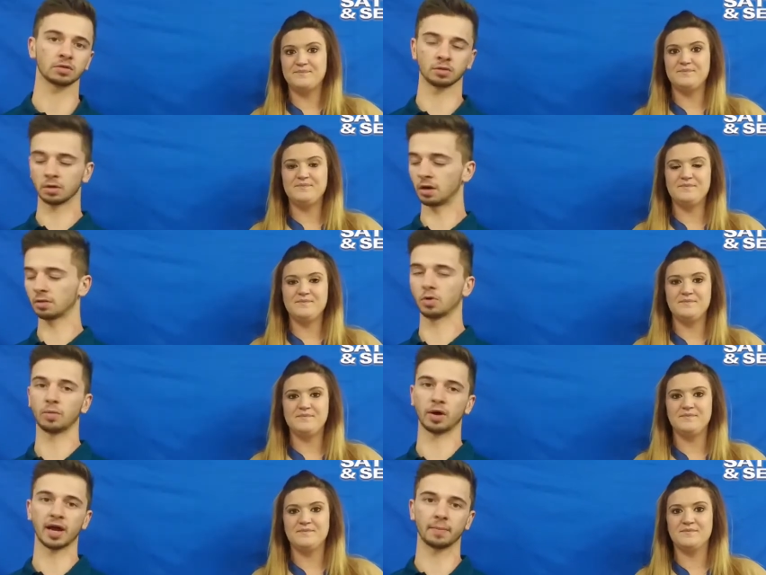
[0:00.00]
Speaker 1: the, the
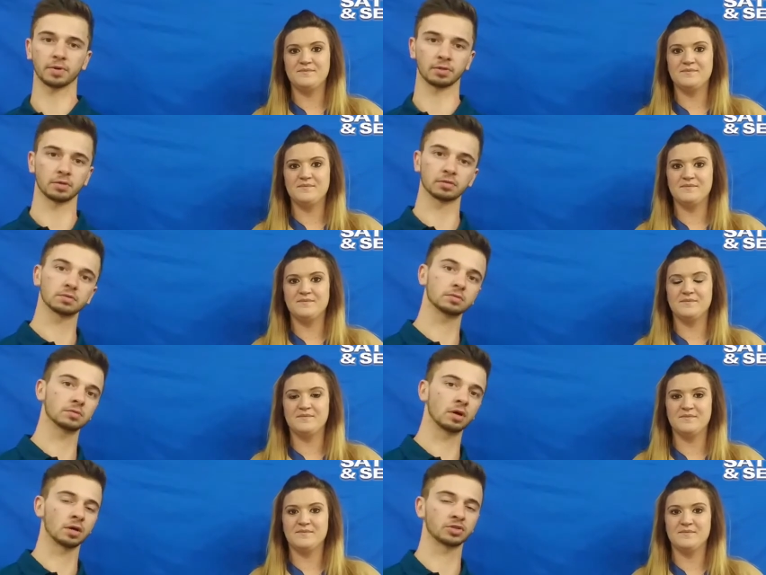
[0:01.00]
mobile app and the
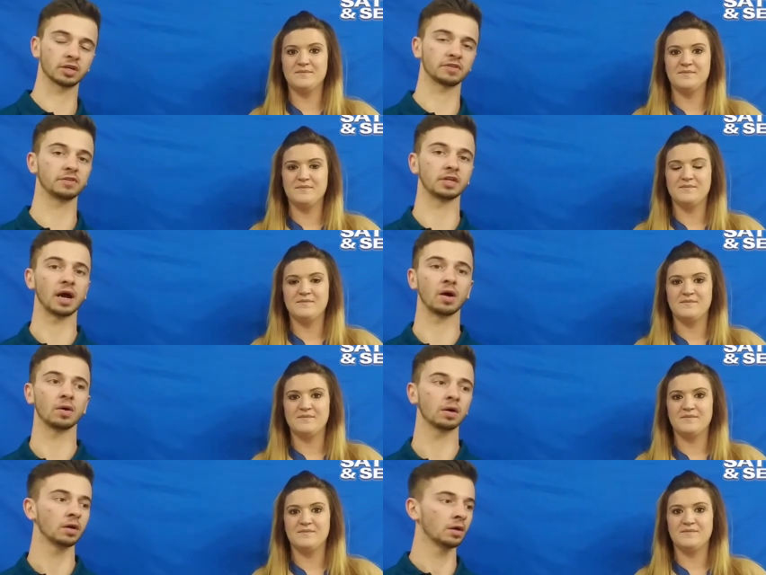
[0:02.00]
uh, DirecTV Now.
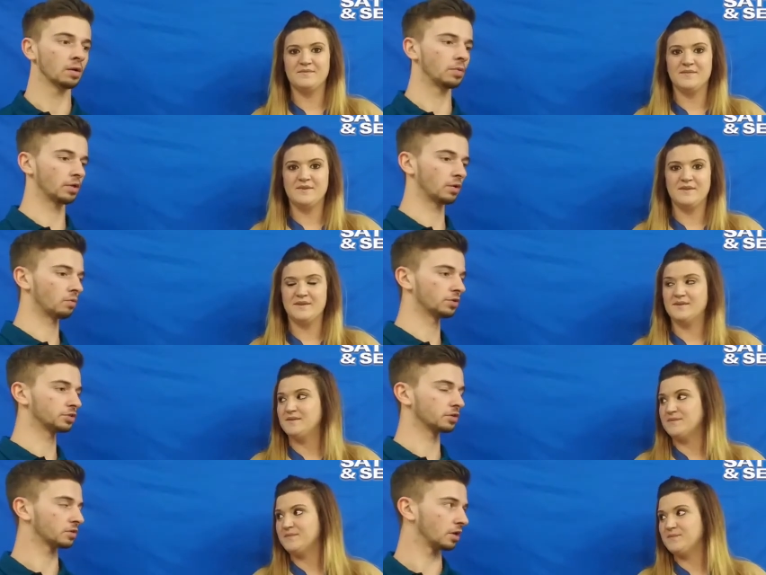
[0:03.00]
But like, what's
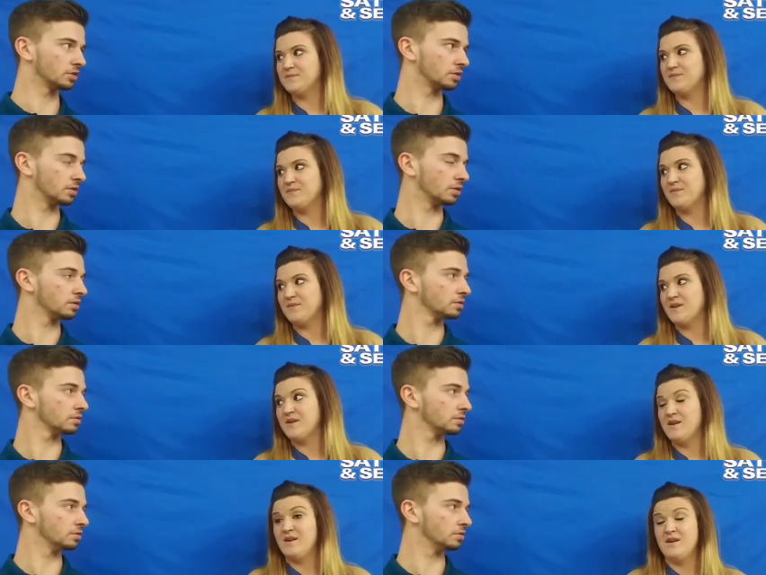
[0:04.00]
your thoughts on the
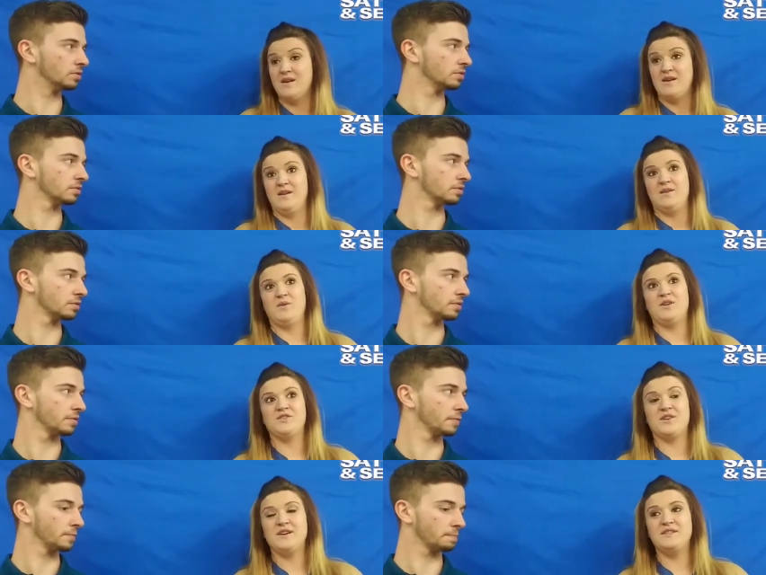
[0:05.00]
new?
Speaker 2: Well,
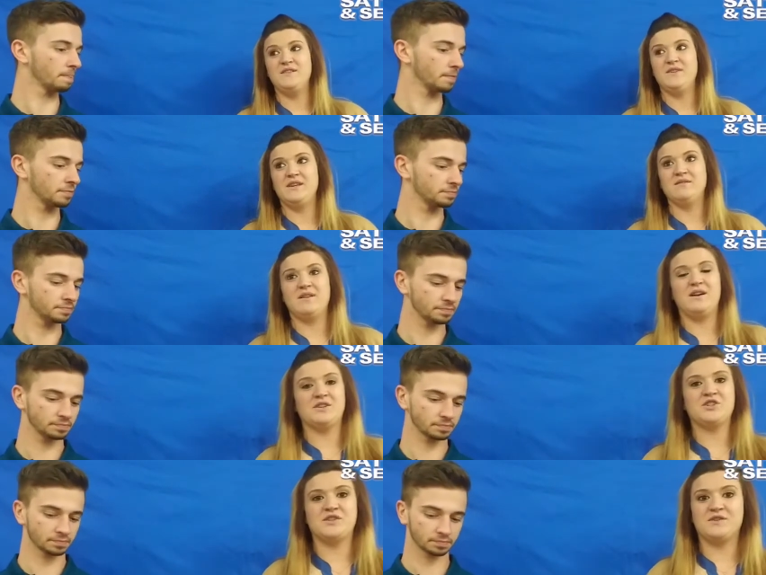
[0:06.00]
DirecTV
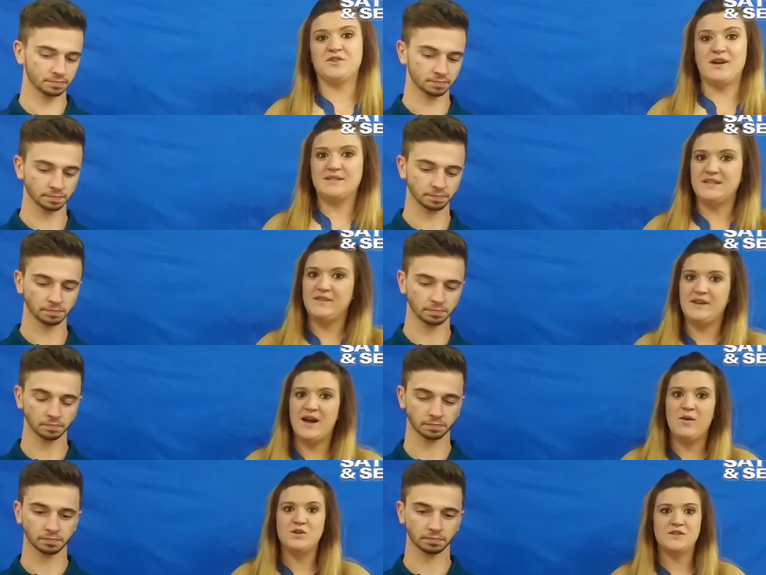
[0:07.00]
launched DirecTV
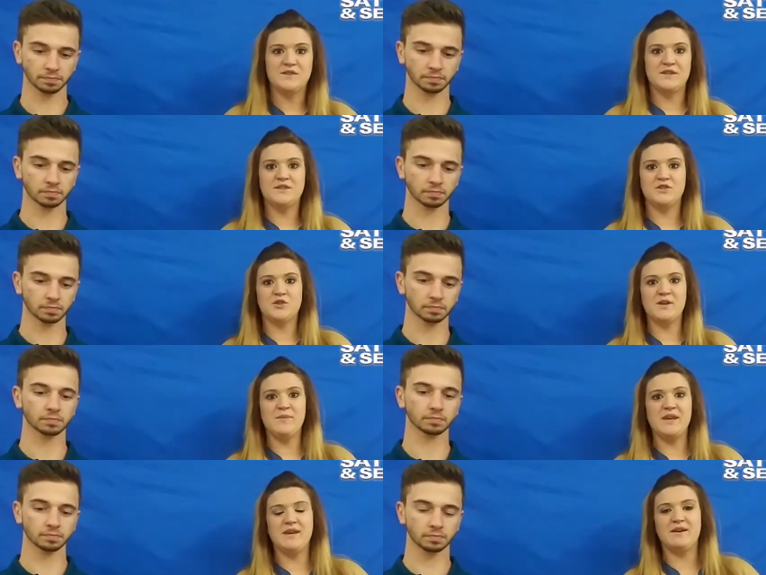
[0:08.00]
Now, which is a
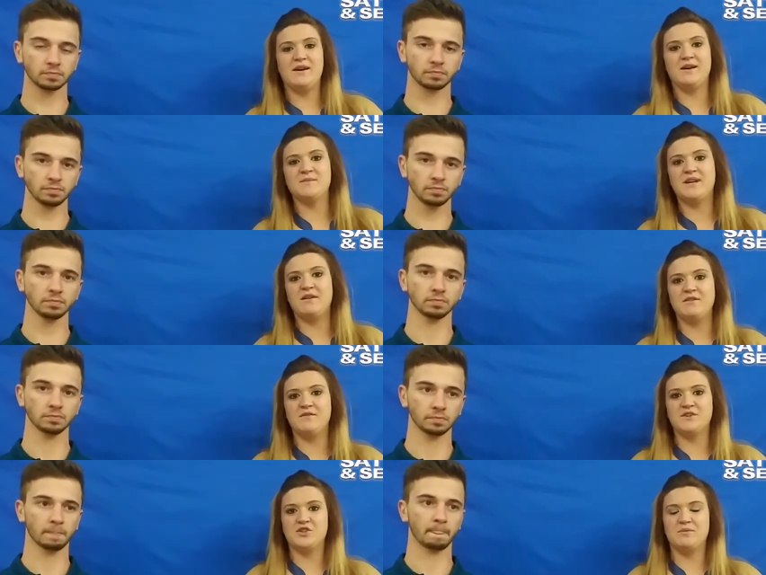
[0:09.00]
streaming um,
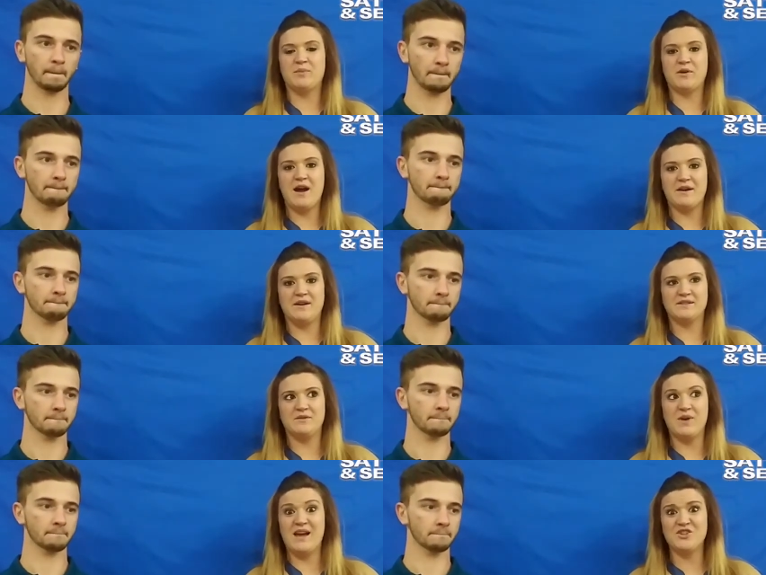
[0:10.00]
television product, and
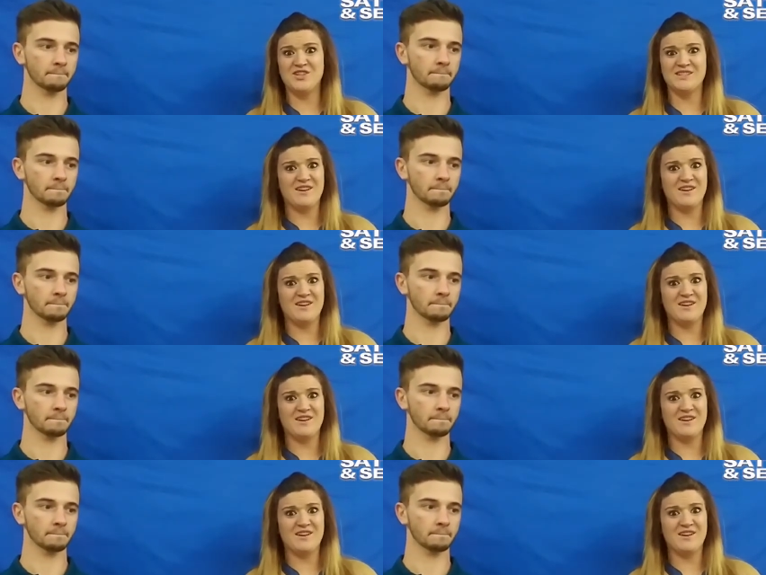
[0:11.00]
we actually get to